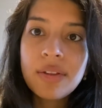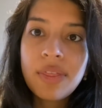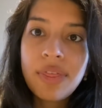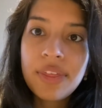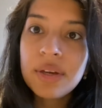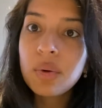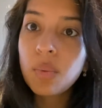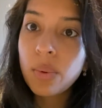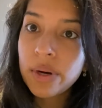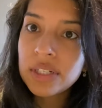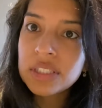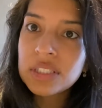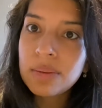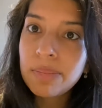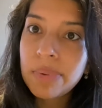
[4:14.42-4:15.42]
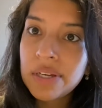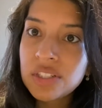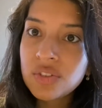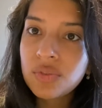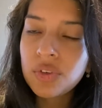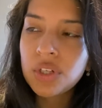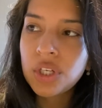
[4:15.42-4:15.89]
think works the
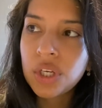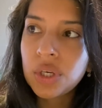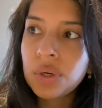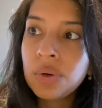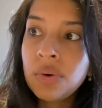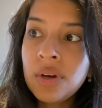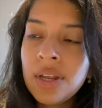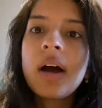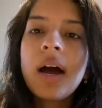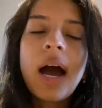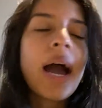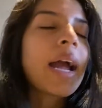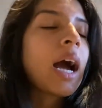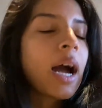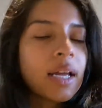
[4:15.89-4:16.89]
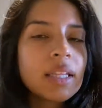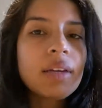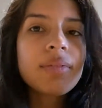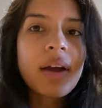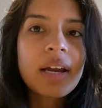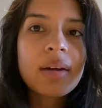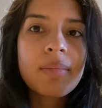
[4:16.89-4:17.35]
best for you. I highly
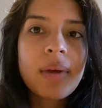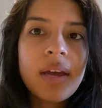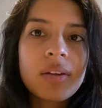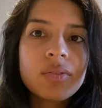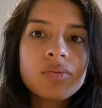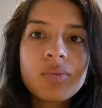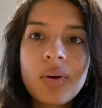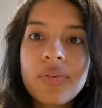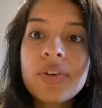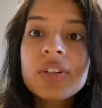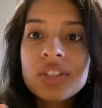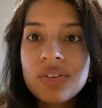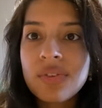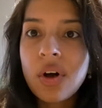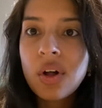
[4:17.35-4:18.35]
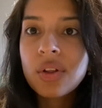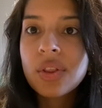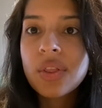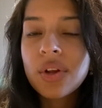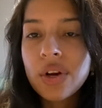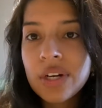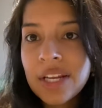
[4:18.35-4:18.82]
recommend, well, first of all,
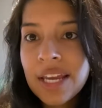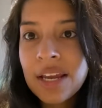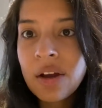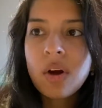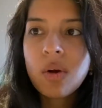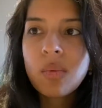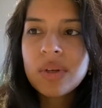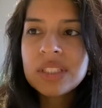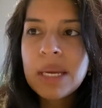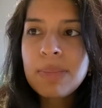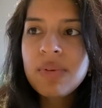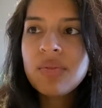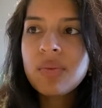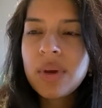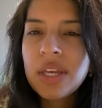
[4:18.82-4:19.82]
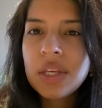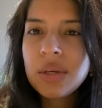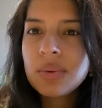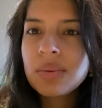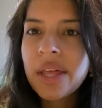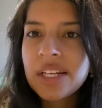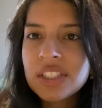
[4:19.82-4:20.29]
learning what type of way
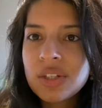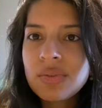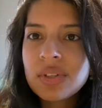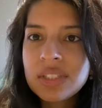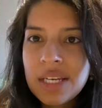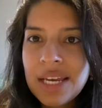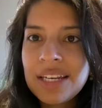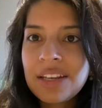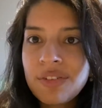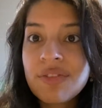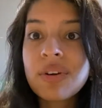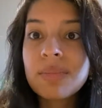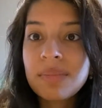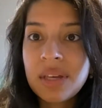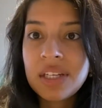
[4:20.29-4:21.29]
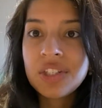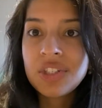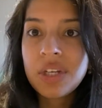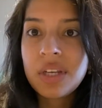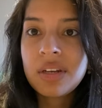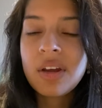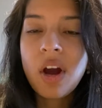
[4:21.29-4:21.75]
you like to retain
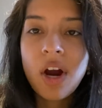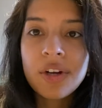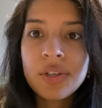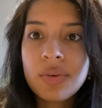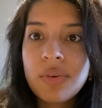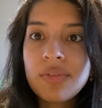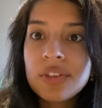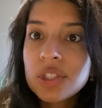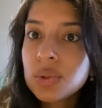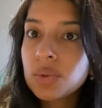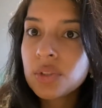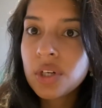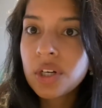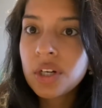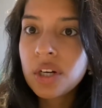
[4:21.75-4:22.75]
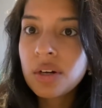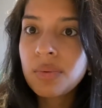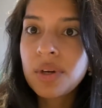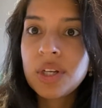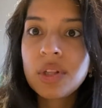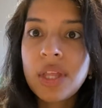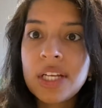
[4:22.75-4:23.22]
information. Are you a visual learner
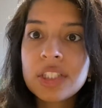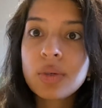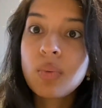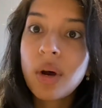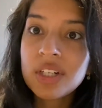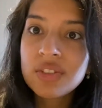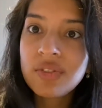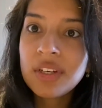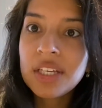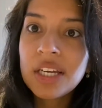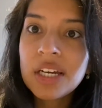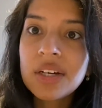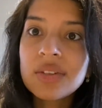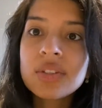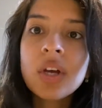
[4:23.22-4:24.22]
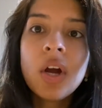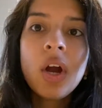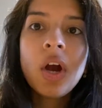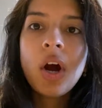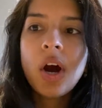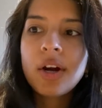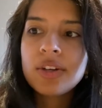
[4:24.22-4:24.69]
where you like to watch videos?
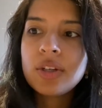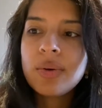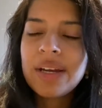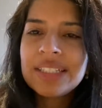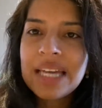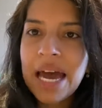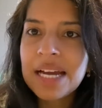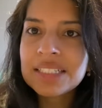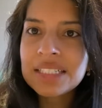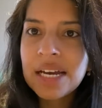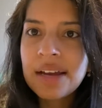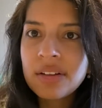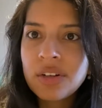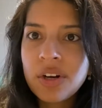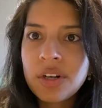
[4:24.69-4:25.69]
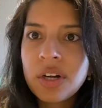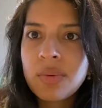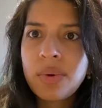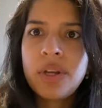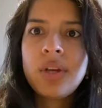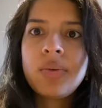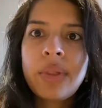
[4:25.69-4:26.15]
Are you a tactile learner
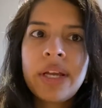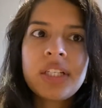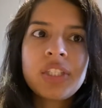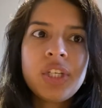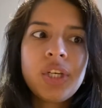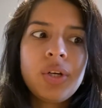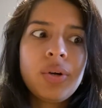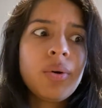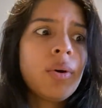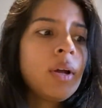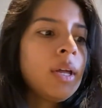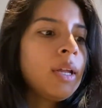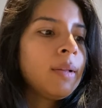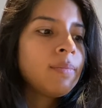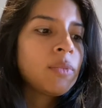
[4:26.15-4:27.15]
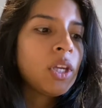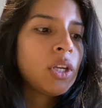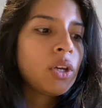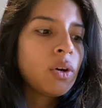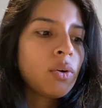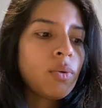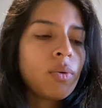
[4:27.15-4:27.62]
where you like to, you
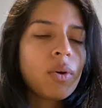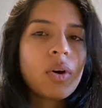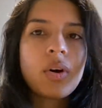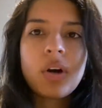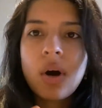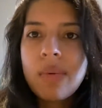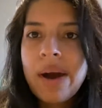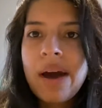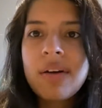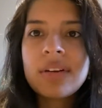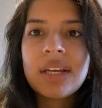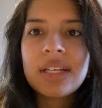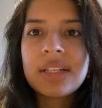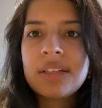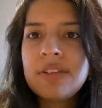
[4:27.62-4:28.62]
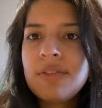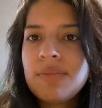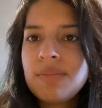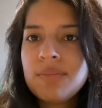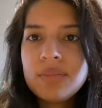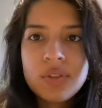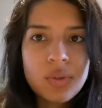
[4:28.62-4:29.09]
know, go out and
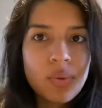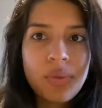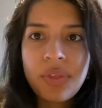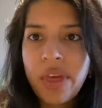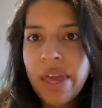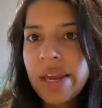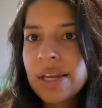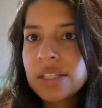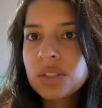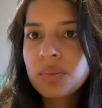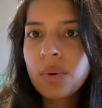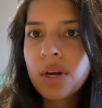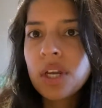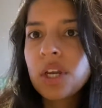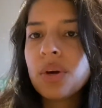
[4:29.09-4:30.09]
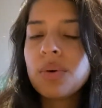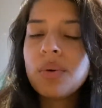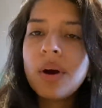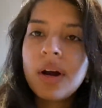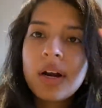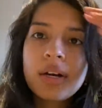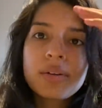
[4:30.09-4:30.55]
do things where you
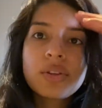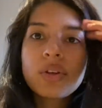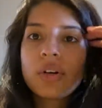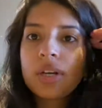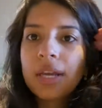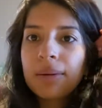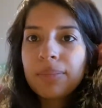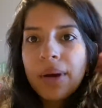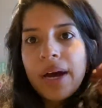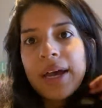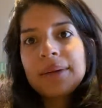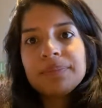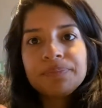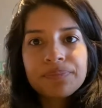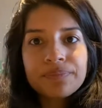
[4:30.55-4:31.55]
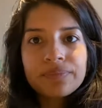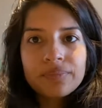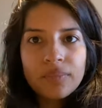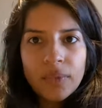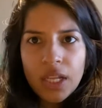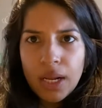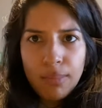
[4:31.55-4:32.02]
are learning by
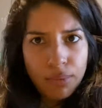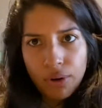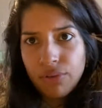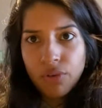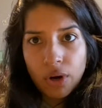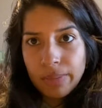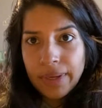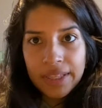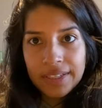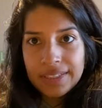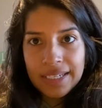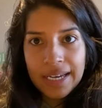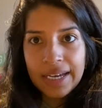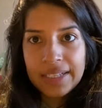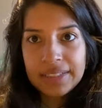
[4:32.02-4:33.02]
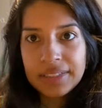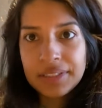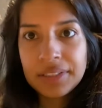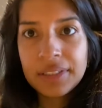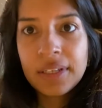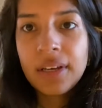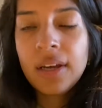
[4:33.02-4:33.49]
performing the
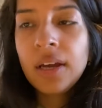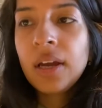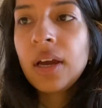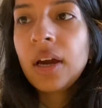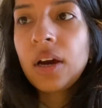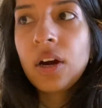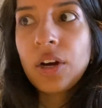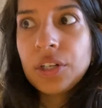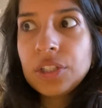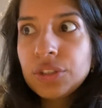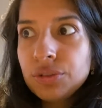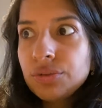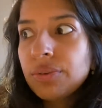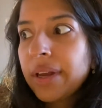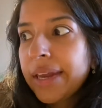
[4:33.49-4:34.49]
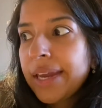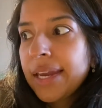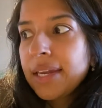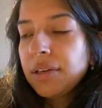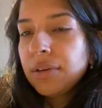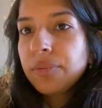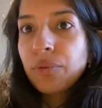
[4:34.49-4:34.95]
tasks? Are you
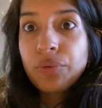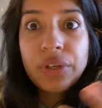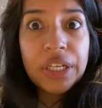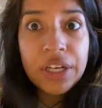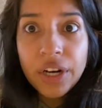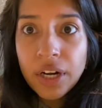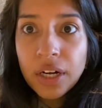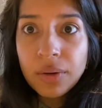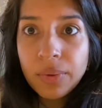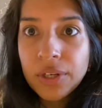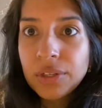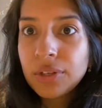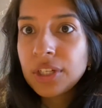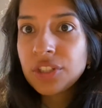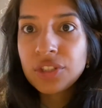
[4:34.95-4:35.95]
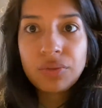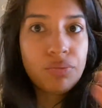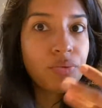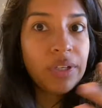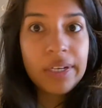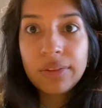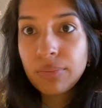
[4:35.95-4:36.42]
a reader where you can just
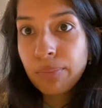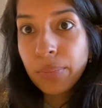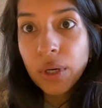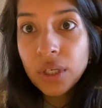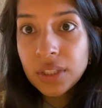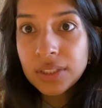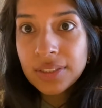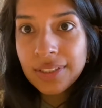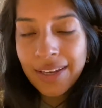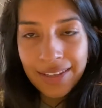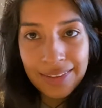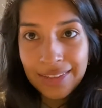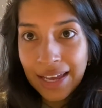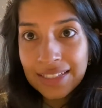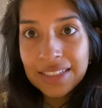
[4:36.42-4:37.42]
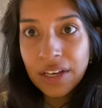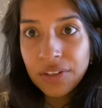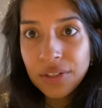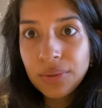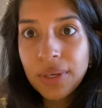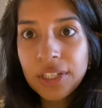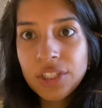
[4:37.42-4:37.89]
read books and that's how
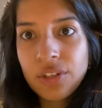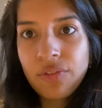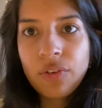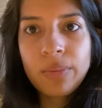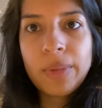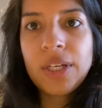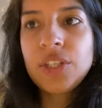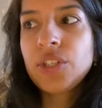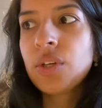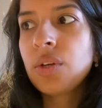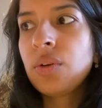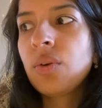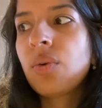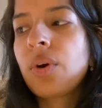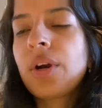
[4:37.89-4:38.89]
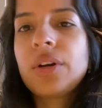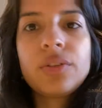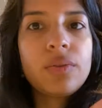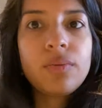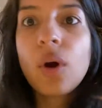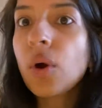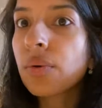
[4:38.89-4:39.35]
you get your information or
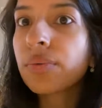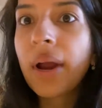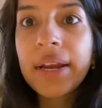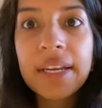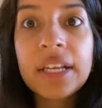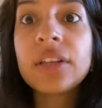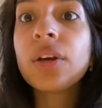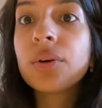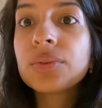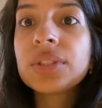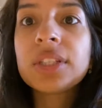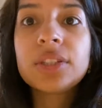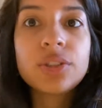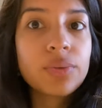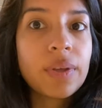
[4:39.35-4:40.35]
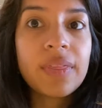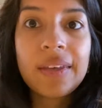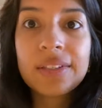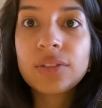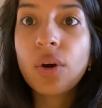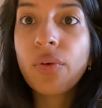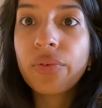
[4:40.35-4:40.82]
or writing notes and doing
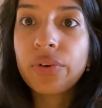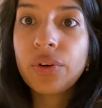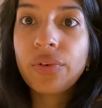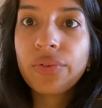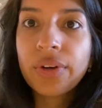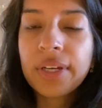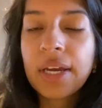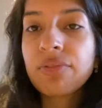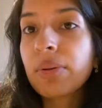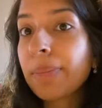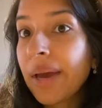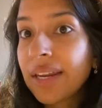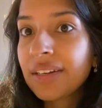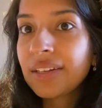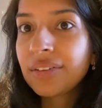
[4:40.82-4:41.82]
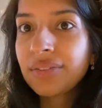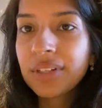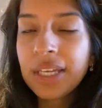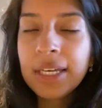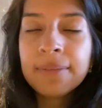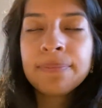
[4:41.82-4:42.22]
things over and over again repetitively?